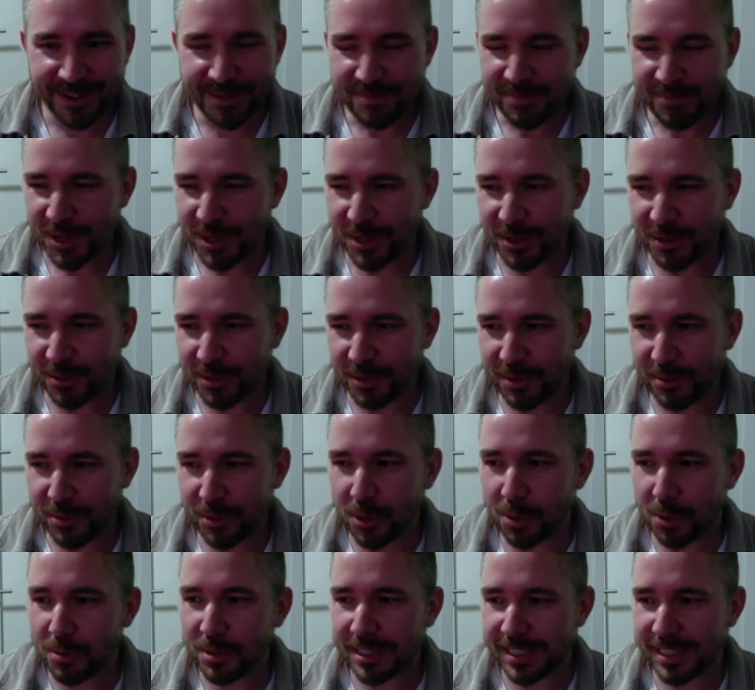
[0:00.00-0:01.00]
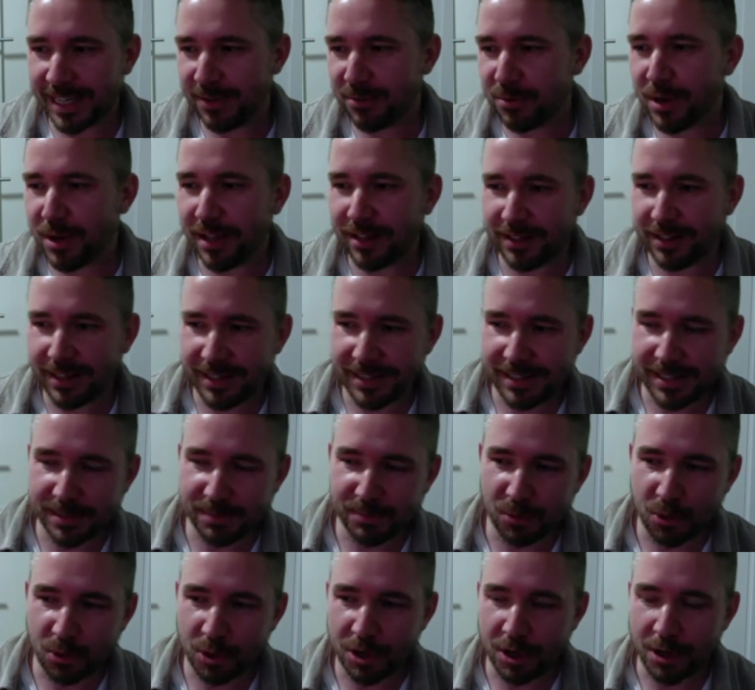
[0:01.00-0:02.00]
you know, they will always say, well, this is
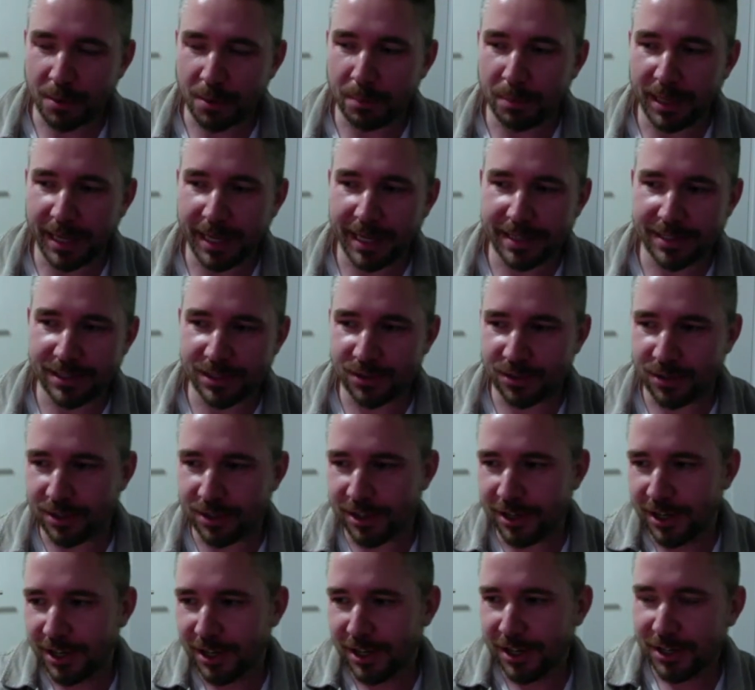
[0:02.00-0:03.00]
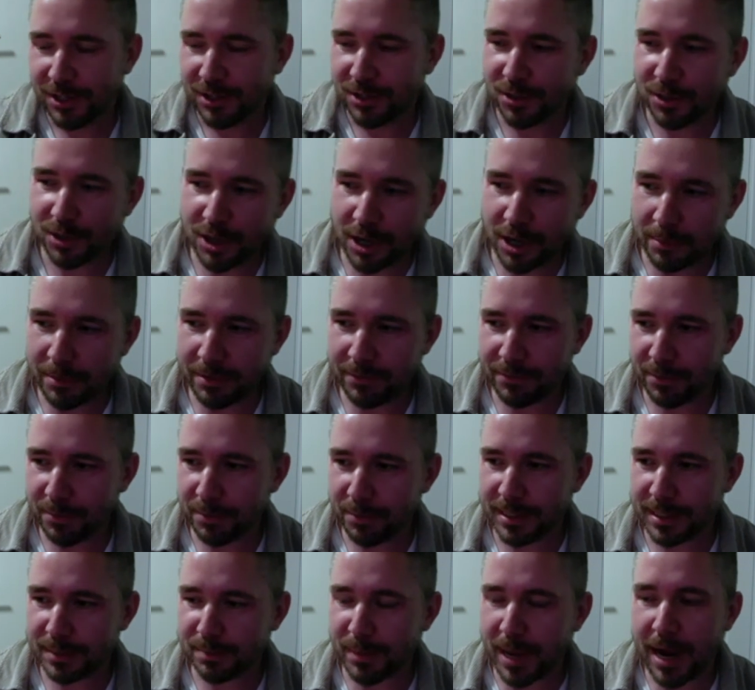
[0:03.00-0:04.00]
more complex, or you're coming from
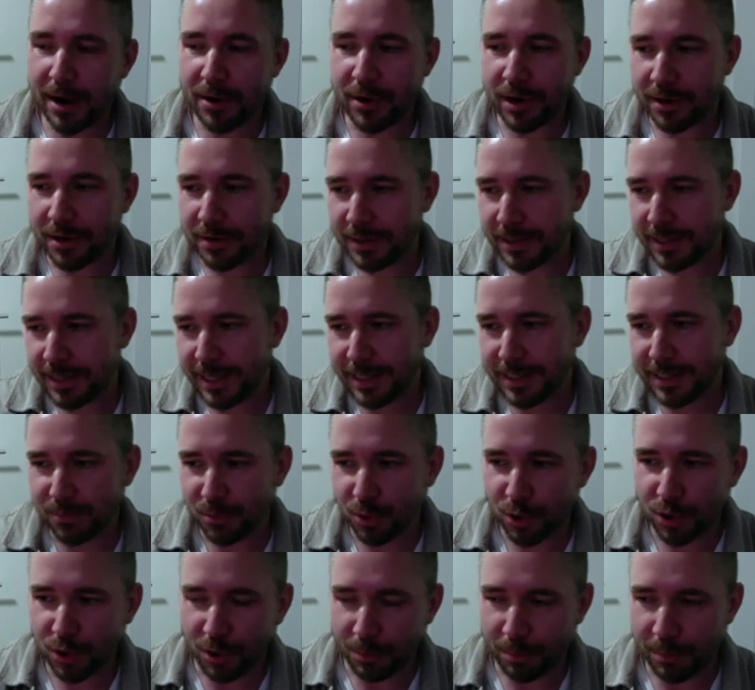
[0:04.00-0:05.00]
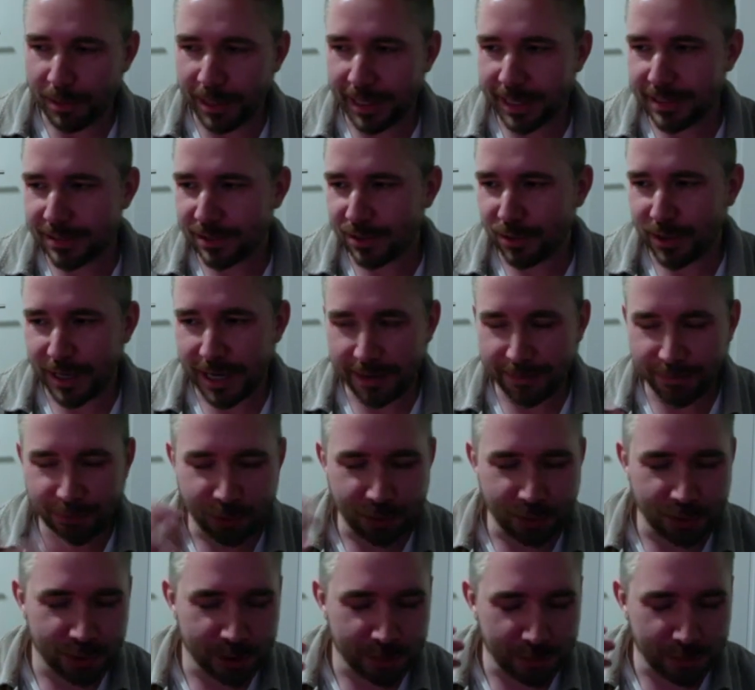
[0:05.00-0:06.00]
this background and that's more complex, so I have to
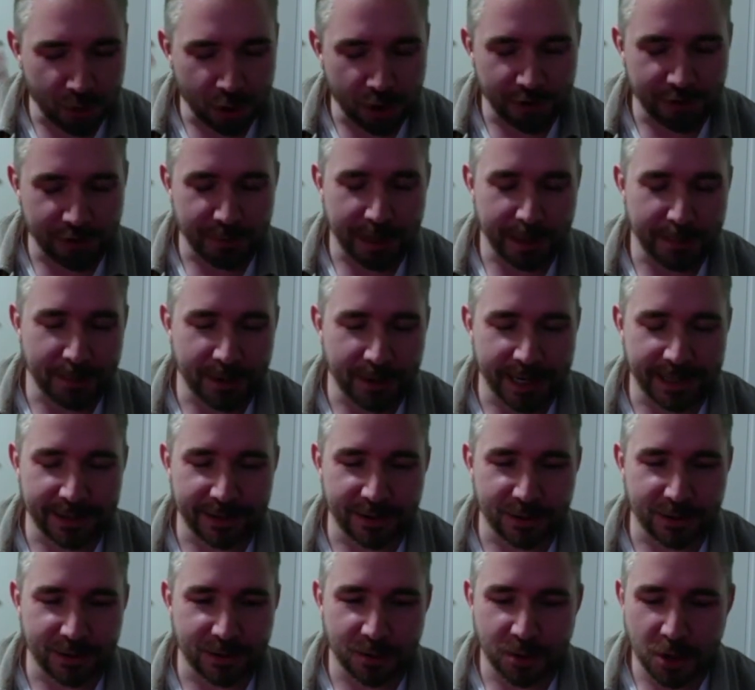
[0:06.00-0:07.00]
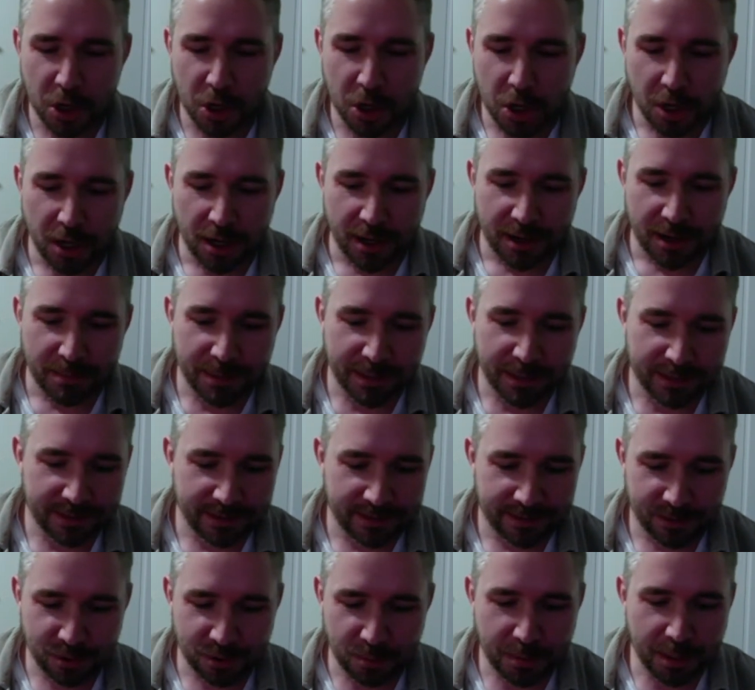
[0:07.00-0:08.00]
use more of my brain, you know. But
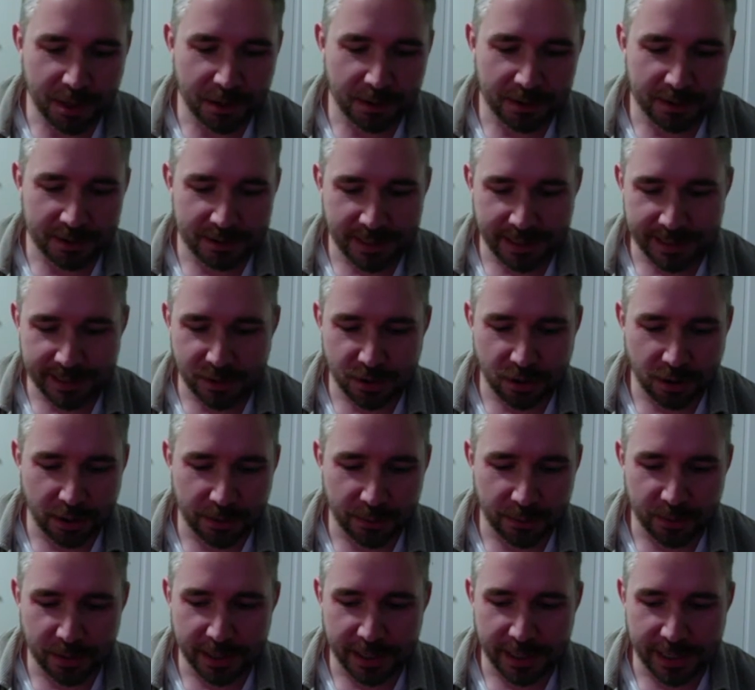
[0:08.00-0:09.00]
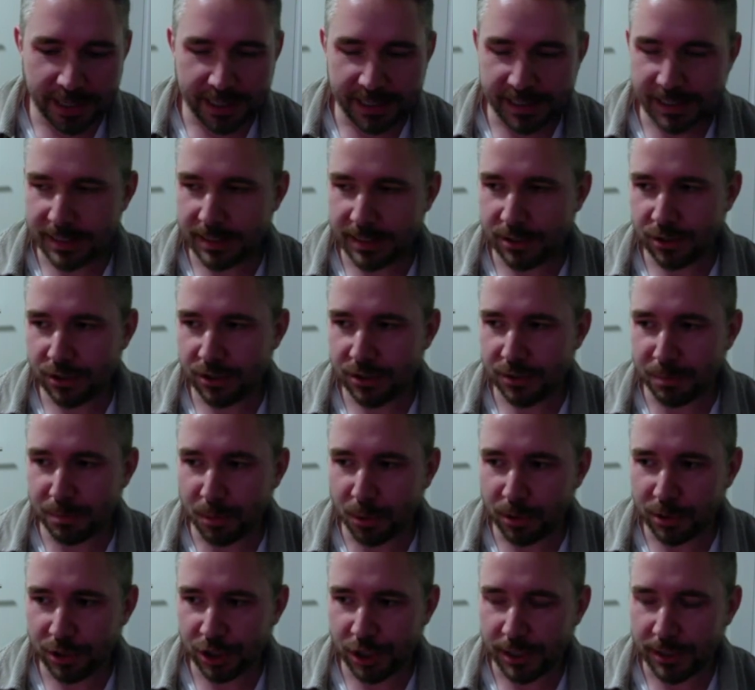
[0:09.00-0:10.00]
to be honest, let's call it what it is. It's just
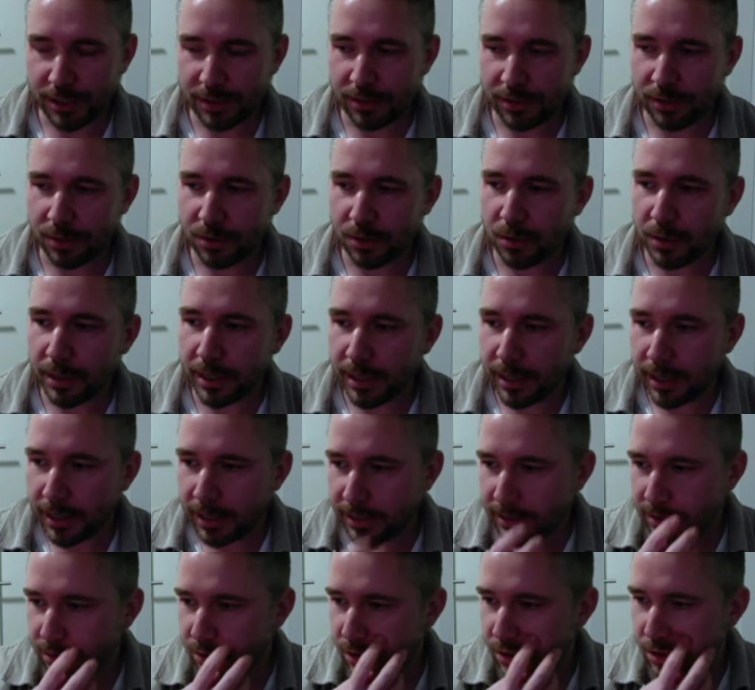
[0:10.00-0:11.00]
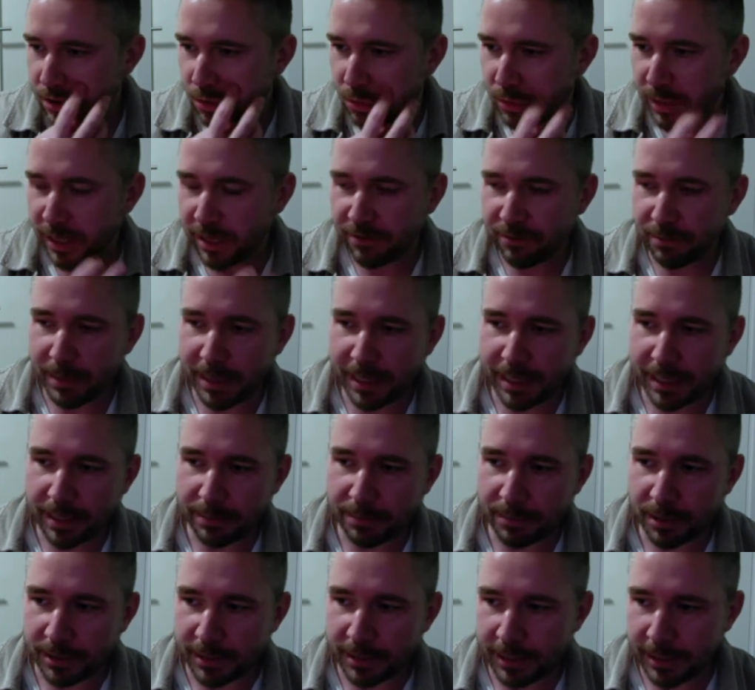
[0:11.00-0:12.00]
bullshit, you know. Uh, it's just a way of making
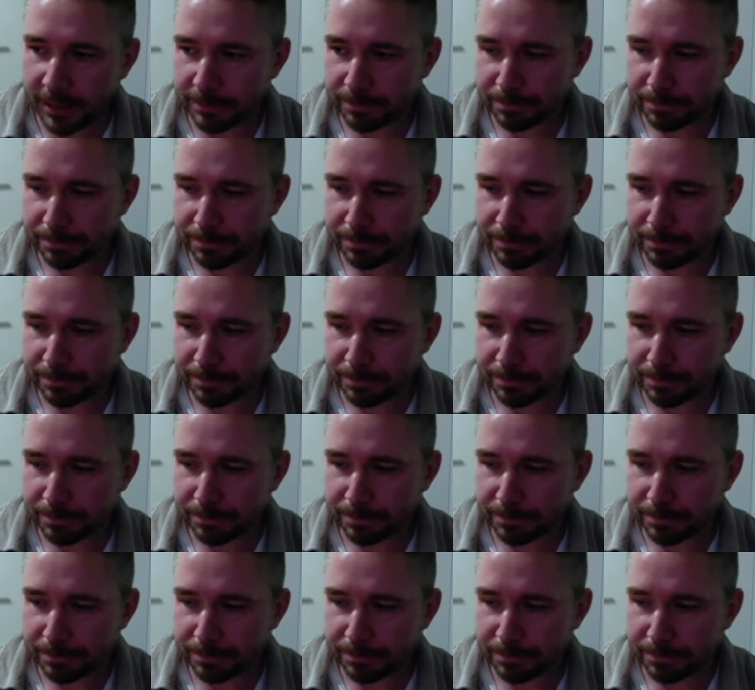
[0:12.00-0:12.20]
money.